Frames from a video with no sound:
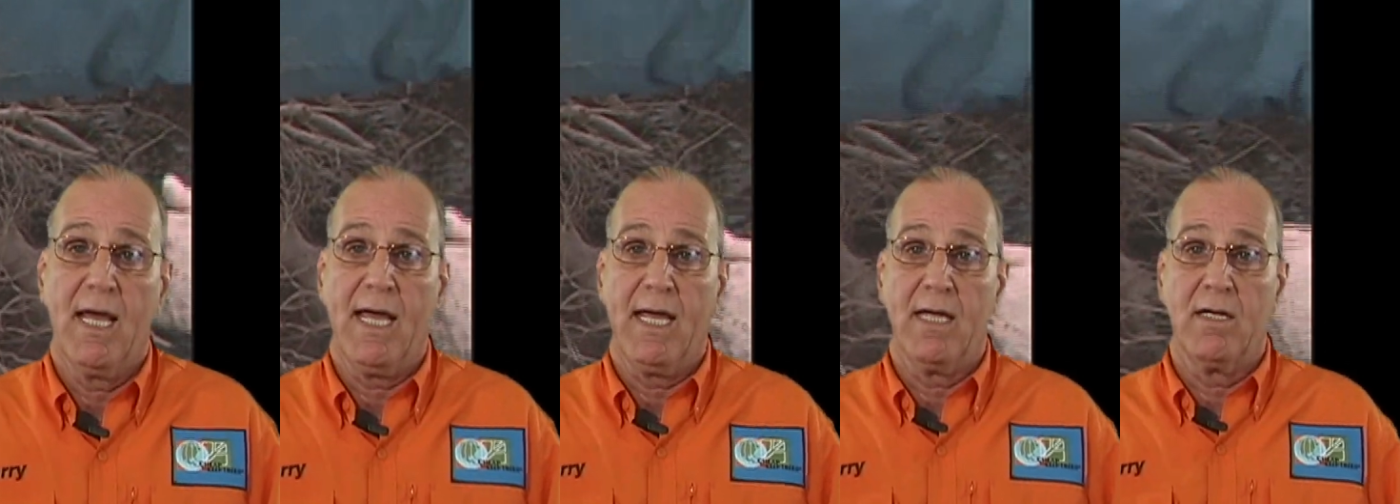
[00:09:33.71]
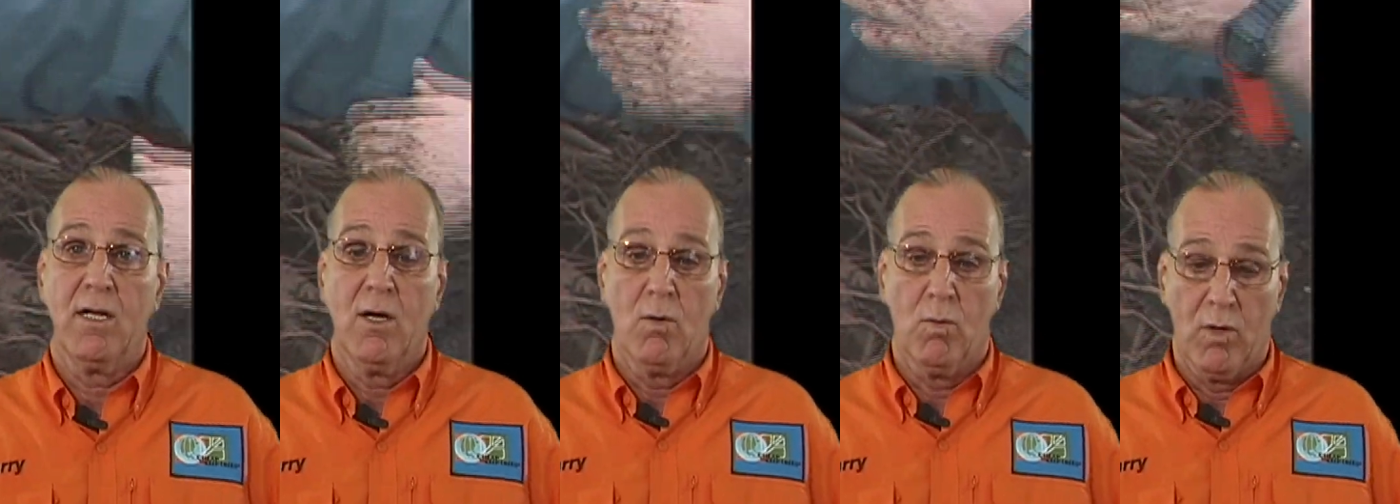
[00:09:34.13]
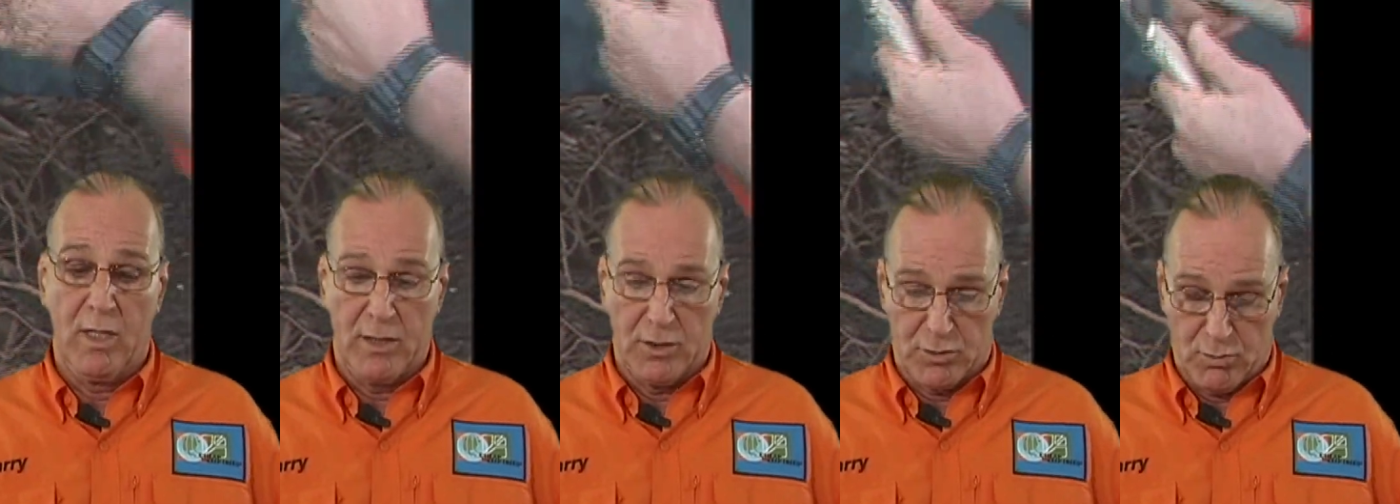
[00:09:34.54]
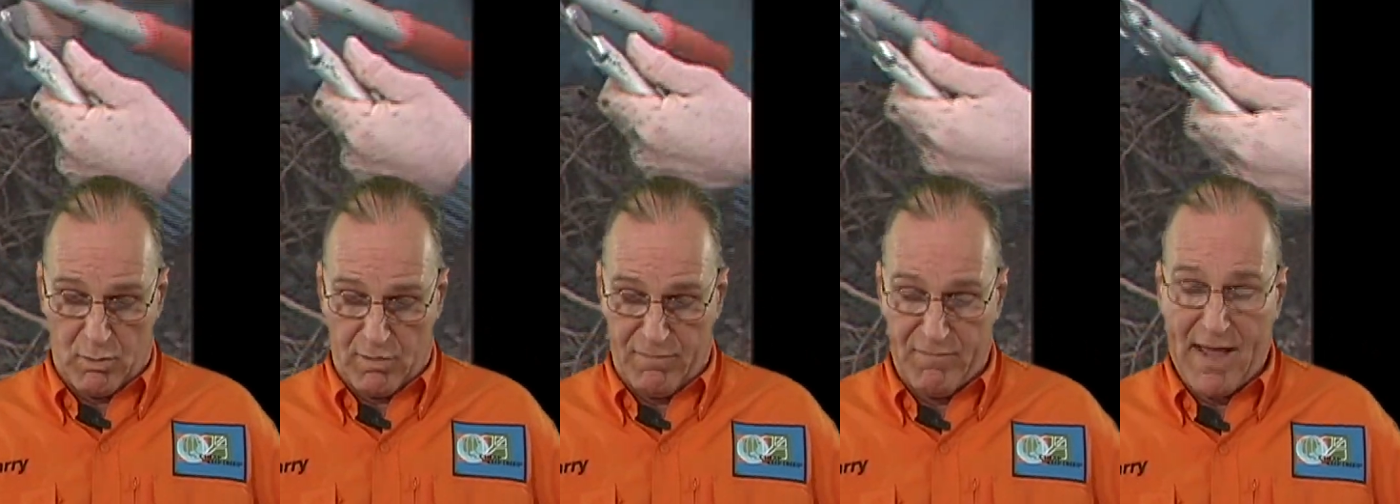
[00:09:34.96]
and what
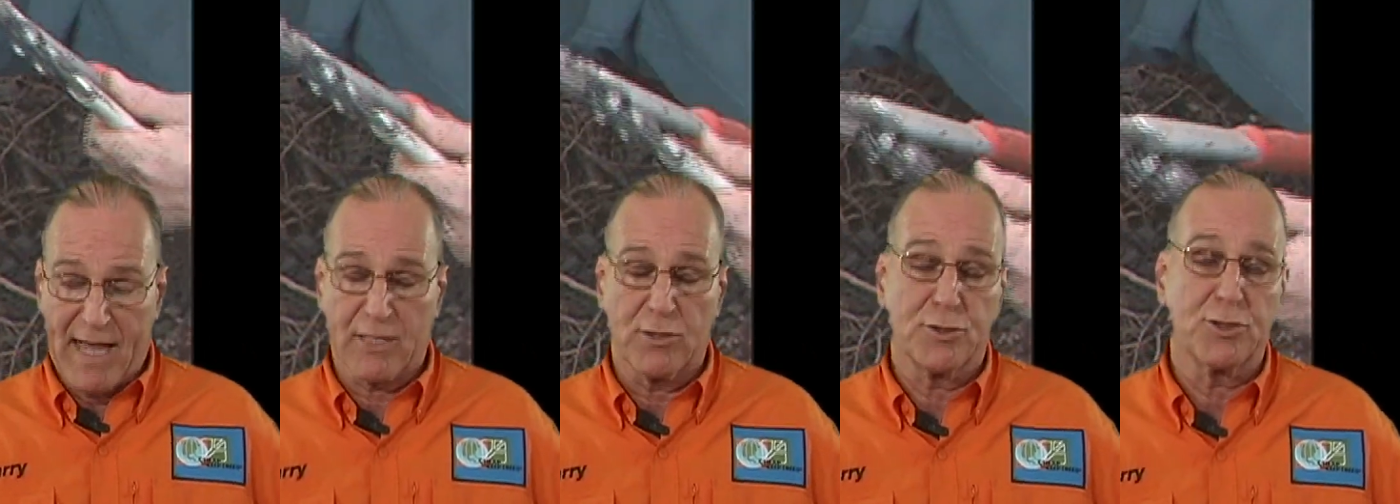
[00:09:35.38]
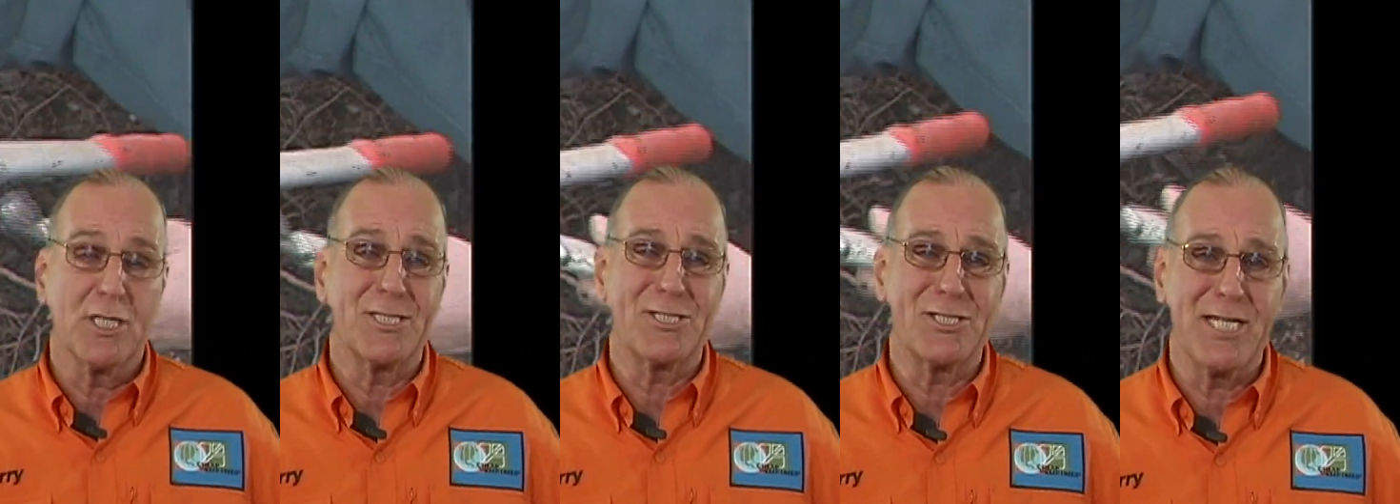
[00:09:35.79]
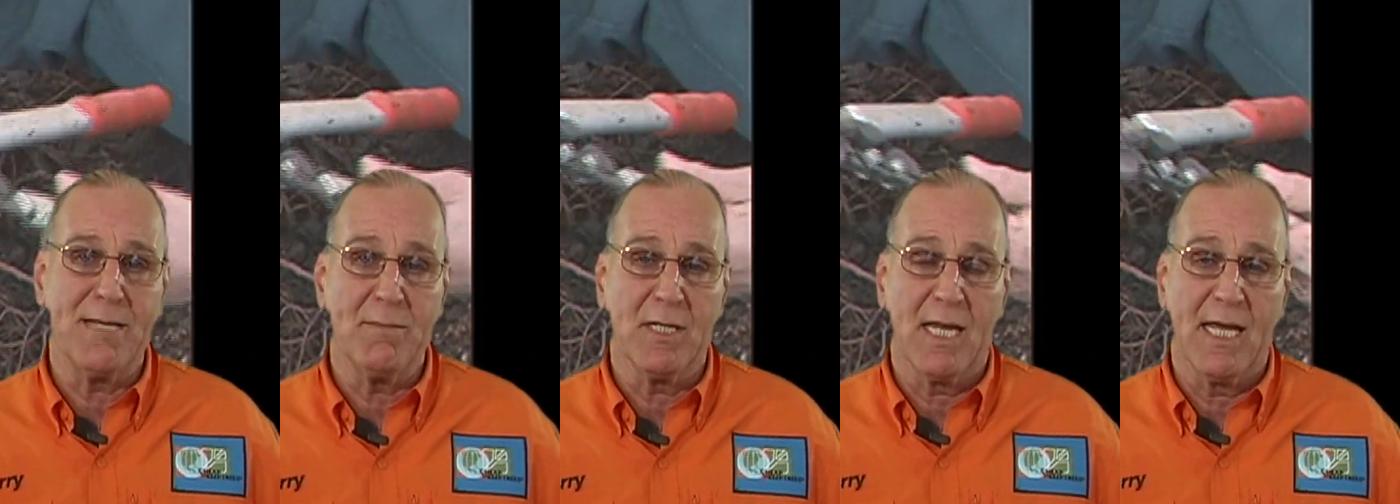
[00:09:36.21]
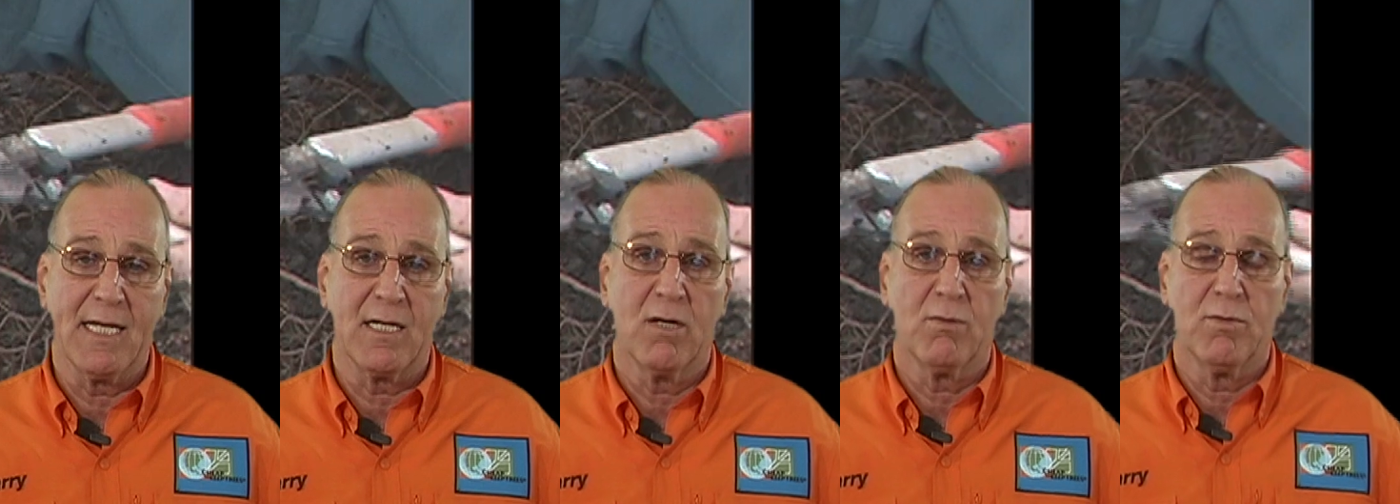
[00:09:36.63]
sort of factors
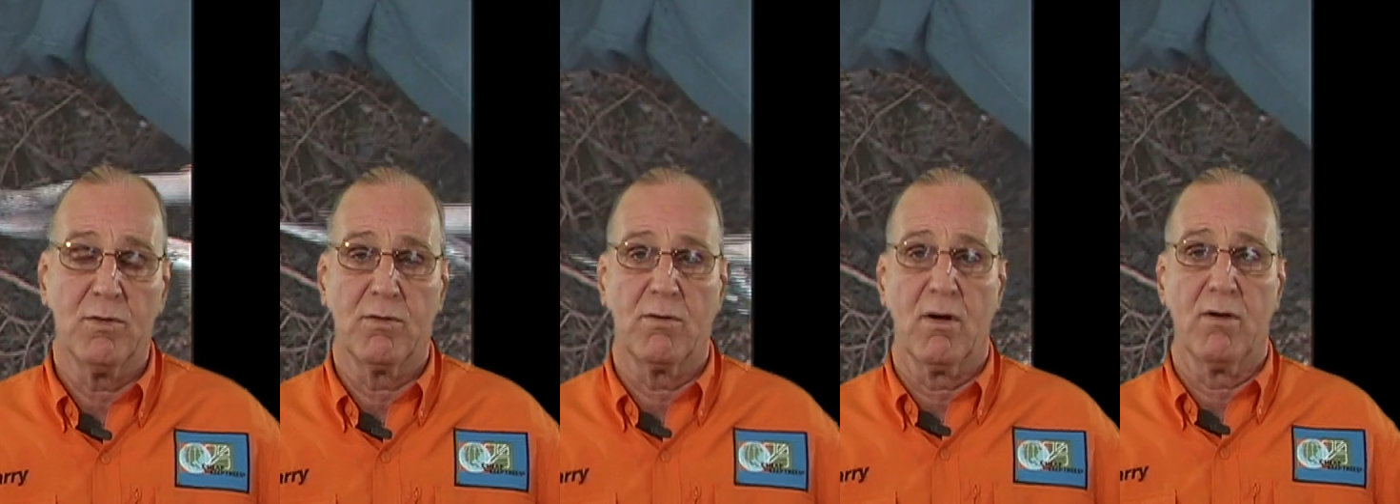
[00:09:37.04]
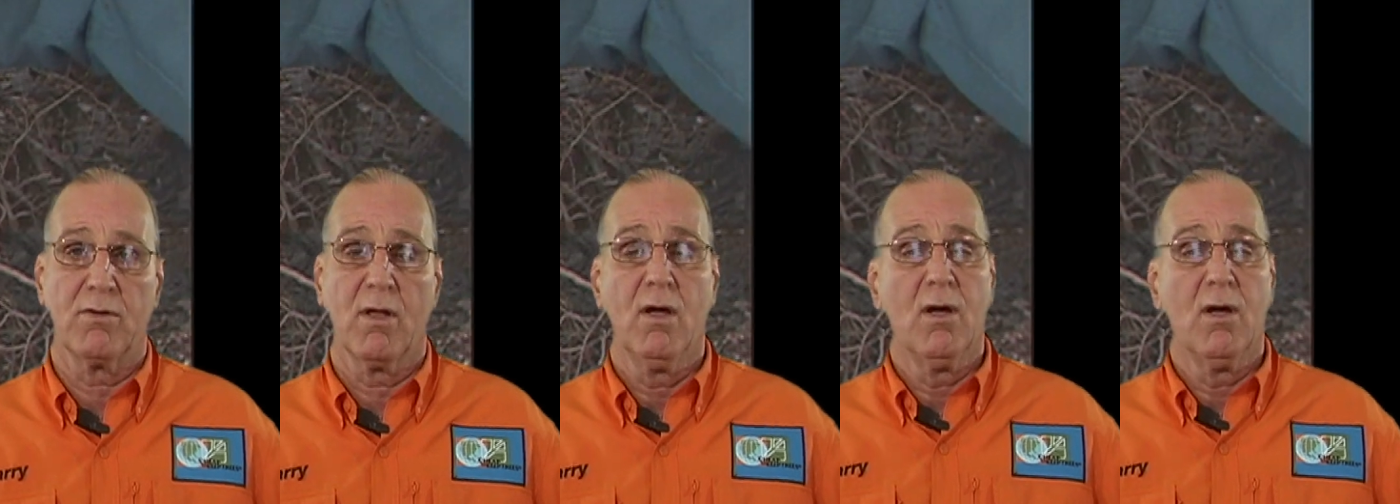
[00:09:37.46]
stimulate root growth.